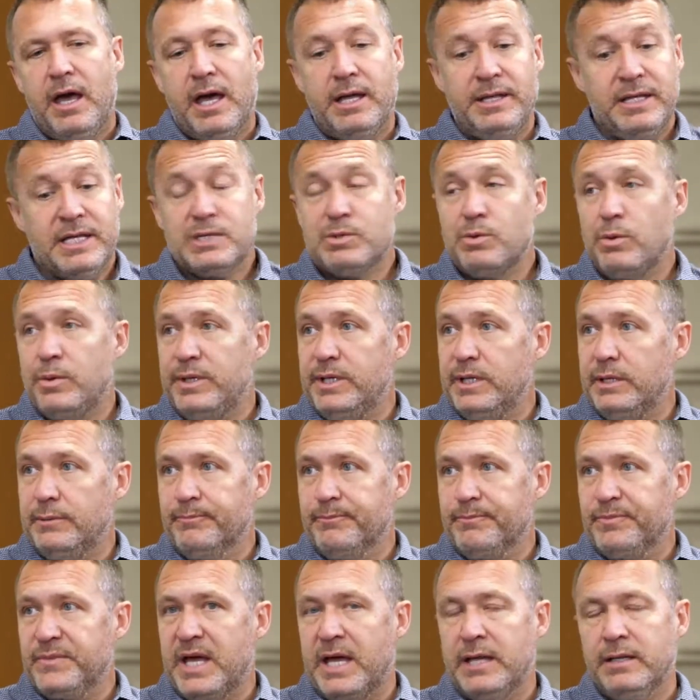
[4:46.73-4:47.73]
And that's what we did.
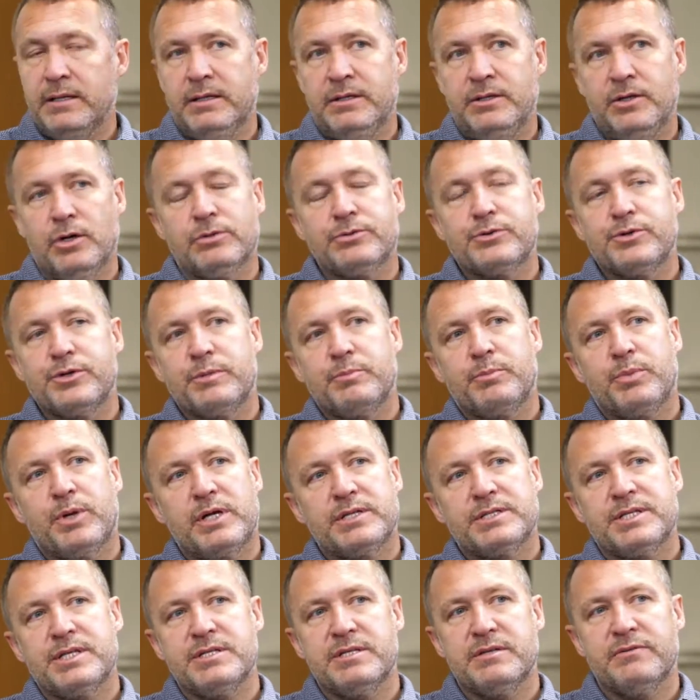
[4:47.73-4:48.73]
And the altering
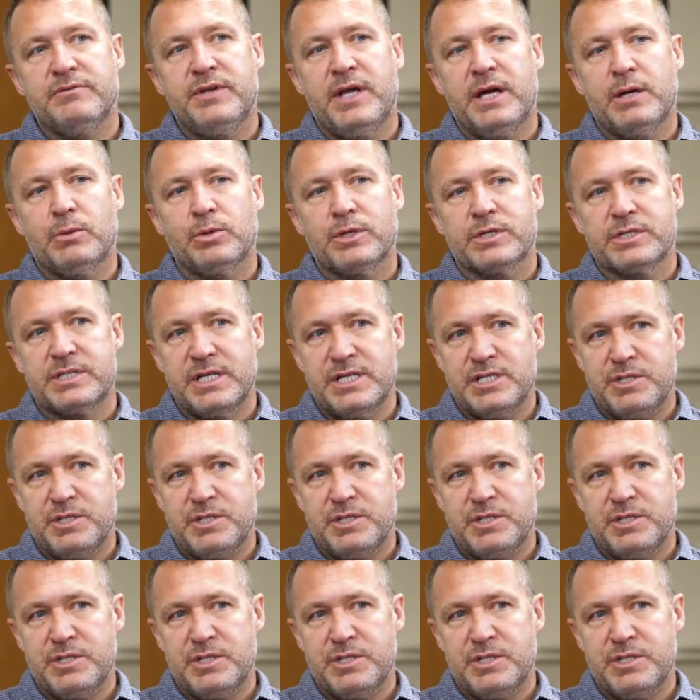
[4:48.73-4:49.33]
process of networks,